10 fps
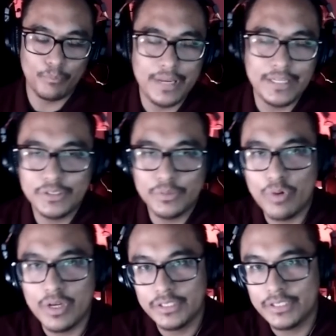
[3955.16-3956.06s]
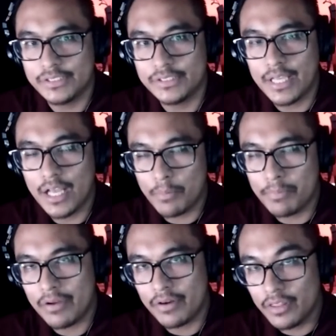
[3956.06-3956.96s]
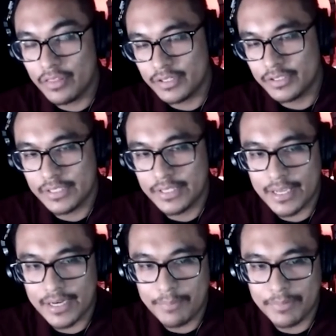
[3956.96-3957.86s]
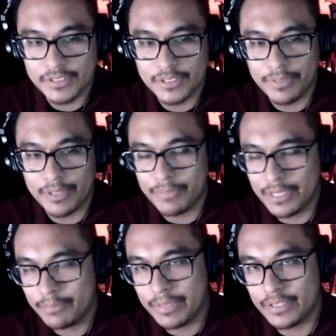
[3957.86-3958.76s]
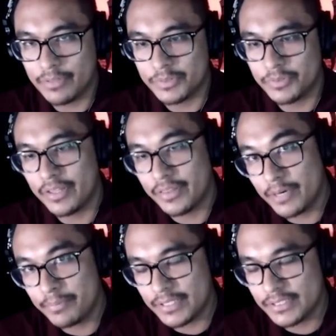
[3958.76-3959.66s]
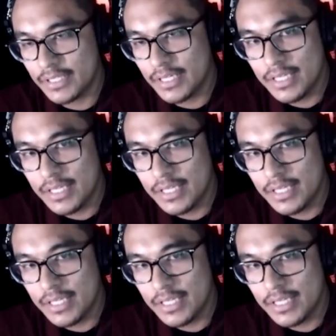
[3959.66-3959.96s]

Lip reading: makes you want to just help out others, and that happens to me being the respiratory therapist.